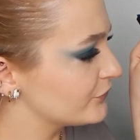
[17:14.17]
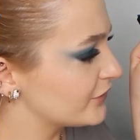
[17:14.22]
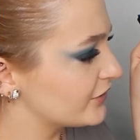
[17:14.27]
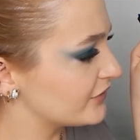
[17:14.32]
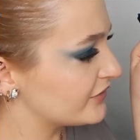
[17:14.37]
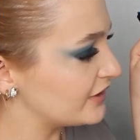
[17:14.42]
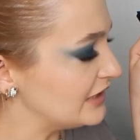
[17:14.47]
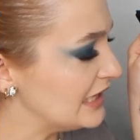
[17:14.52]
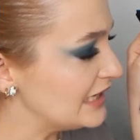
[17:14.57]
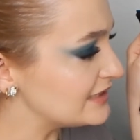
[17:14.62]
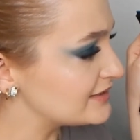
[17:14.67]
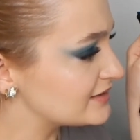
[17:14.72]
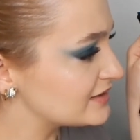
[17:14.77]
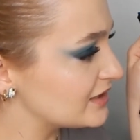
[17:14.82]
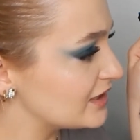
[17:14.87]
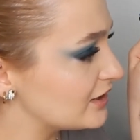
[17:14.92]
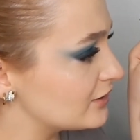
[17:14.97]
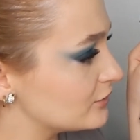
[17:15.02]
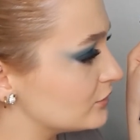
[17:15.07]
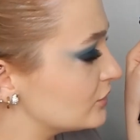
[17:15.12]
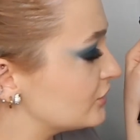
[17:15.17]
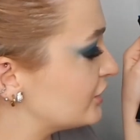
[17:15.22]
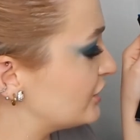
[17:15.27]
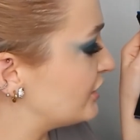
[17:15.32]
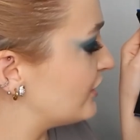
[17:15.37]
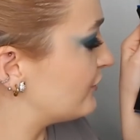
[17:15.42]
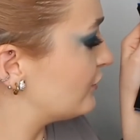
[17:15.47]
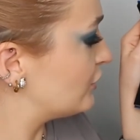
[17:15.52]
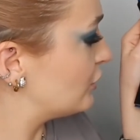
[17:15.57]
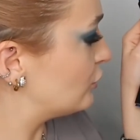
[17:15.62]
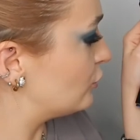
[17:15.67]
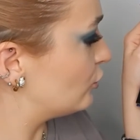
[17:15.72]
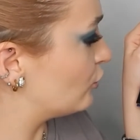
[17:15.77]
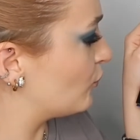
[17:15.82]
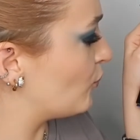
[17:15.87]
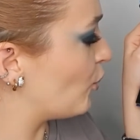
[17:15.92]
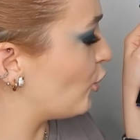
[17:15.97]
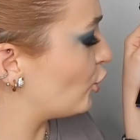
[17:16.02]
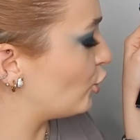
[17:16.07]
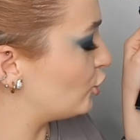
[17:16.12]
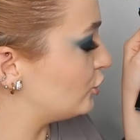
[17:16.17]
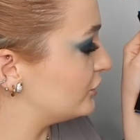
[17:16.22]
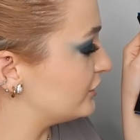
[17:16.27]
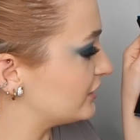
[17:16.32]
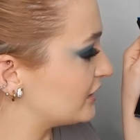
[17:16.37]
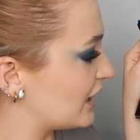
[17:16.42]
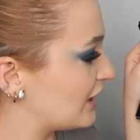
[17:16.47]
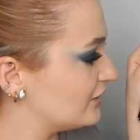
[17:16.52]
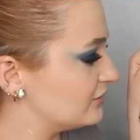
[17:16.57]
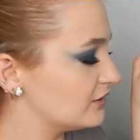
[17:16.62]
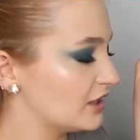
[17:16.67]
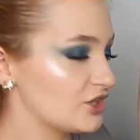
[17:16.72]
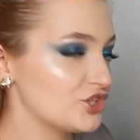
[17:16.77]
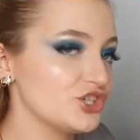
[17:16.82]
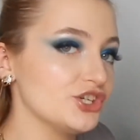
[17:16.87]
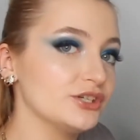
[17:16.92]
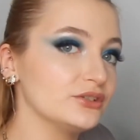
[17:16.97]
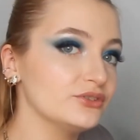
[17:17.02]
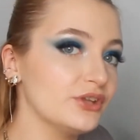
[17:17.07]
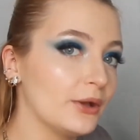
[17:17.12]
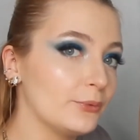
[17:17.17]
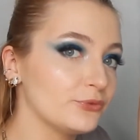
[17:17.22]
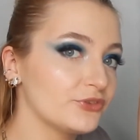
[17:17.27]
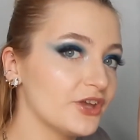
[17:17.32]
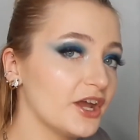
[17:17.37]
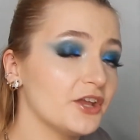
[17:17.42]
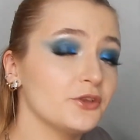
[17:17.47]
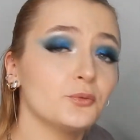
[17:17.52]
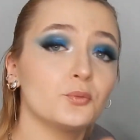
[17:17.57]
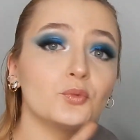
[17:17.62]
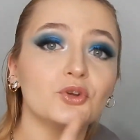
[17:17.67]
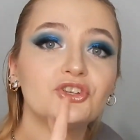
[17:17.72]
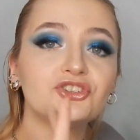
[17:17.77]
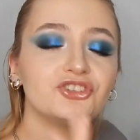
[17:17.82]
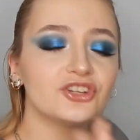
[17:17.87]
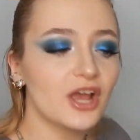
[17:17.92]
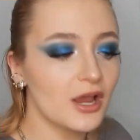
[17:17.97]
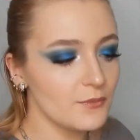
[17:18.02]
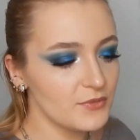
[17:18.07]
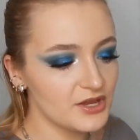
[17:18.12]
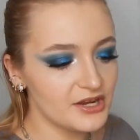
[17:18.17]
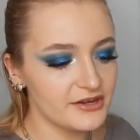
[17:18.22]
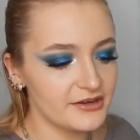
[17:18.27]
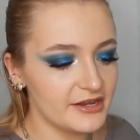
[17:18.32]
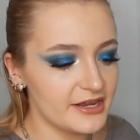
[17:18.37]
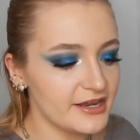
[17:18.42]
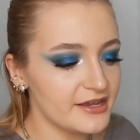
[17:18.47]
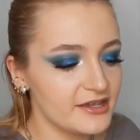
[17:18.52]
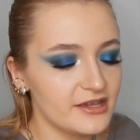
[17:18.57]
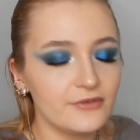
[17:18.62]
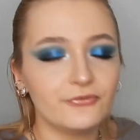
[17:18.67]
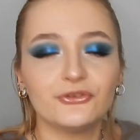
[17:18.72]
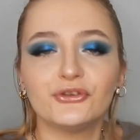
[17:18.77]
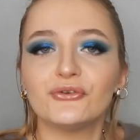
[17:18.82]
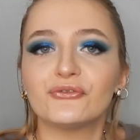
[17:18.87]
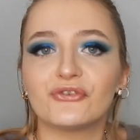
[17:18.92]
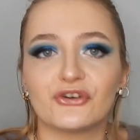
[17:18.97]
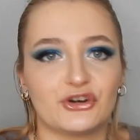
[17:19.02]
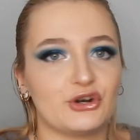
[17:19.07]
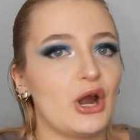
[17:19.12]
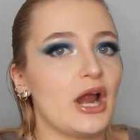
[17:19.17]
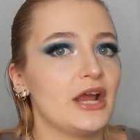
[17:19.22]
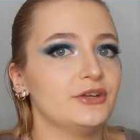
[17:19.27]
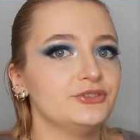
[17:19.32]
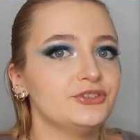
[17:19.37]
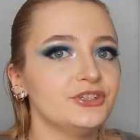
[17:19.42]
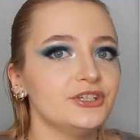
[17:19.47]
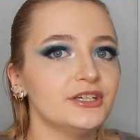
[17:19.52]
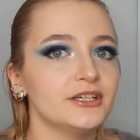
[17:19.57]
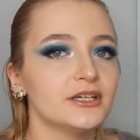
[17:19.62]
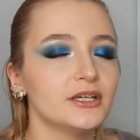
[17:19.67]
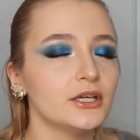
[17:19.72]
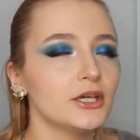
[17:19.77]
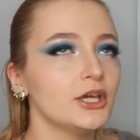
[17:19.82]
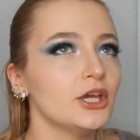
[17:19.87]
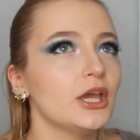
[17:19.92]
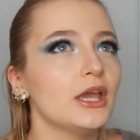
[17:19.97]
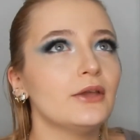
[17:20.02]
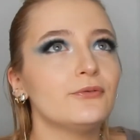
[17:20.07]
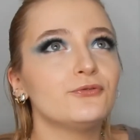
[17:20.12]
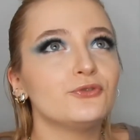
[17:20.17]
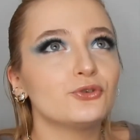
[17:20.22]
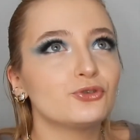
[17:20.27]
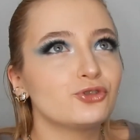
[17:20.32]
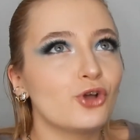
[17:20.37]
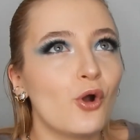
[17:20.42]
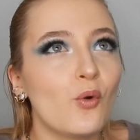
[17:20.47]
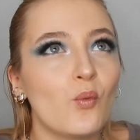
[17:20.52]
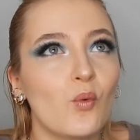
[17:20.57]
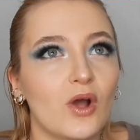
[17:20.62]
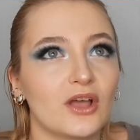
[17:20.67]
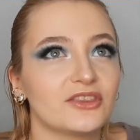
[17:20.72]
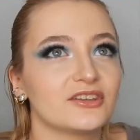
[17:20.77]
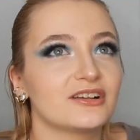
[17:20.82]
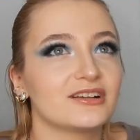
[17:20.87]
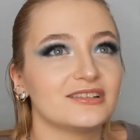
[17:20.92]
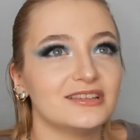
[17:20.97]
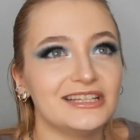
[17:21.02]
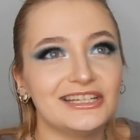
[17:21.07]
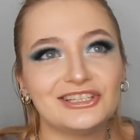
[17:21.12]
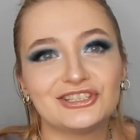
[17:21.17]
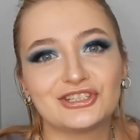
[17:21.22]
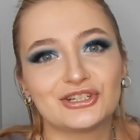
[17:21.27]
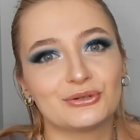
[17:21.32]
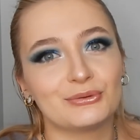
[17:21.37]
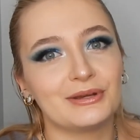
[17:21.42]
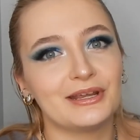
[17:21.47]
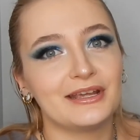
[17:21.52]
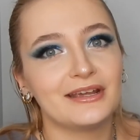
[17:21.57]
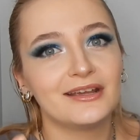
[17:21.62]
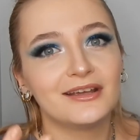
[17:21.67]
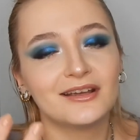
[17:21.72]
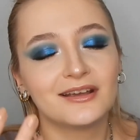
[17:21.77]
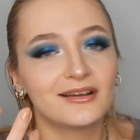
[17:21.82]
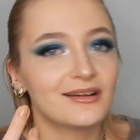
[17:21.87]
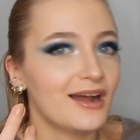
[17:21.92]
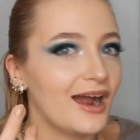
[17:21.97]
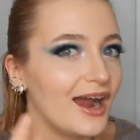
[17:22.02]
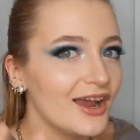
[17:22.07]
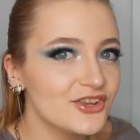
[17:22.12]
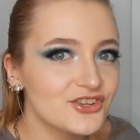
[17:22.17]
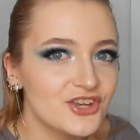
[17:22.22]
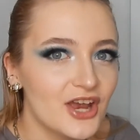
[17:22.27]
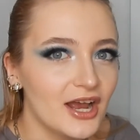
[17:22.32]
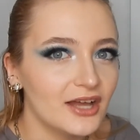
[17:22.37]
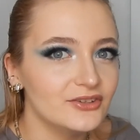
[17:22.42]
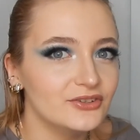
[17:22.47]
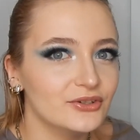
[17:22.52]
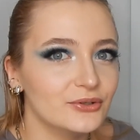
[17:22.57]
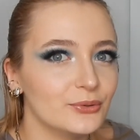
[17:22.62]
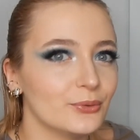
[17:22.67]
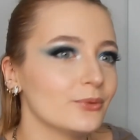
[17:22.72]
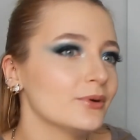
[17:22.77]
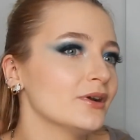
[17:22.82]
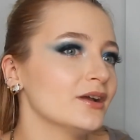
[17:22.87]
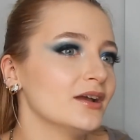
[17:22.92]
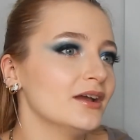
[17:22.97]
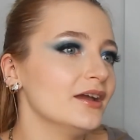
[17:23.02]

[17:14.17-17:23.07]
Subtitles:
Celestial, they definitely look more on the kind of like chill down side, which, I mean, it gives you variety. If you don't want glittery eyeshadow